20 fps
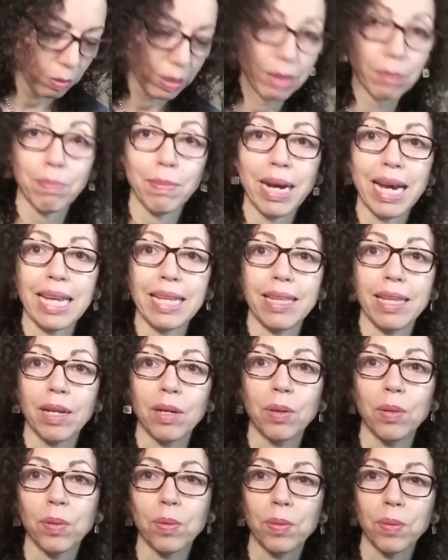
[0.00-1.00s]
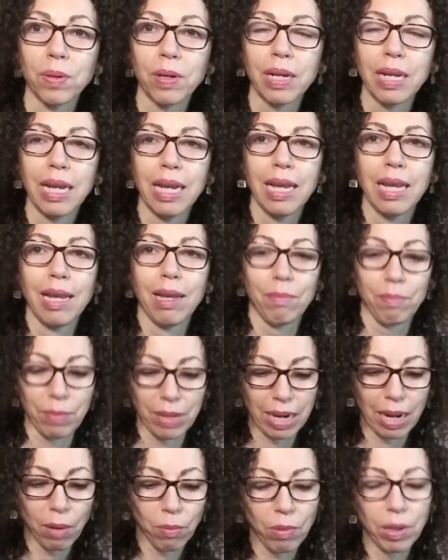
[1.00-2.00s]
my decor, but
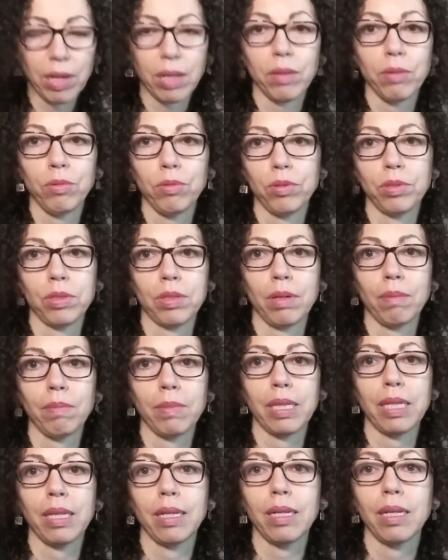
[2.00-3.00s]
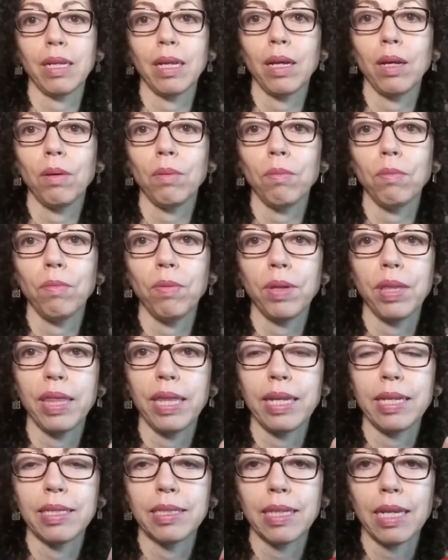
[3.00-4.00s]
I want to do something with
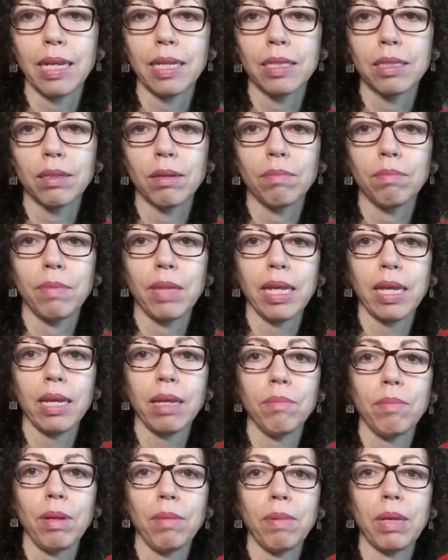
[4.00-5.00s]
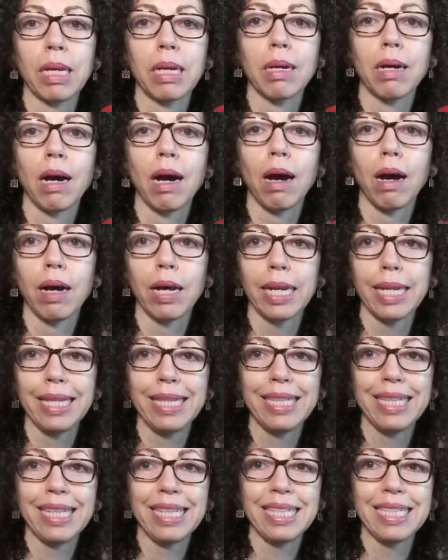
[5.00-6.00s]
this end. So I'm thinking maybe cutting
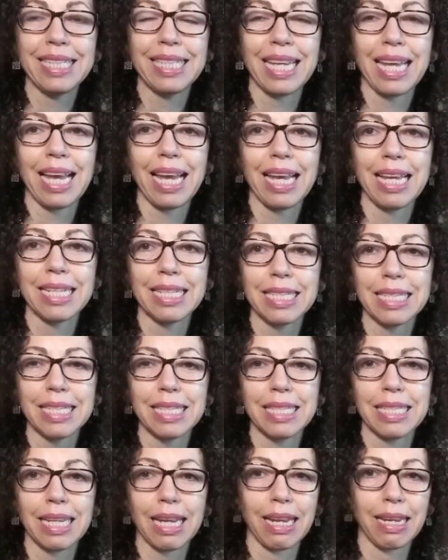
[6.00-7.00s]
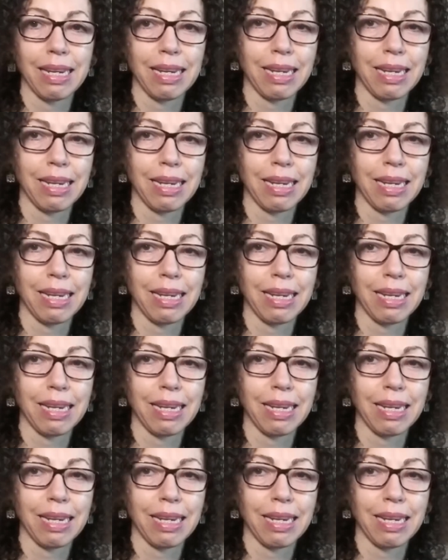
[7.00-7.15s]
these ends and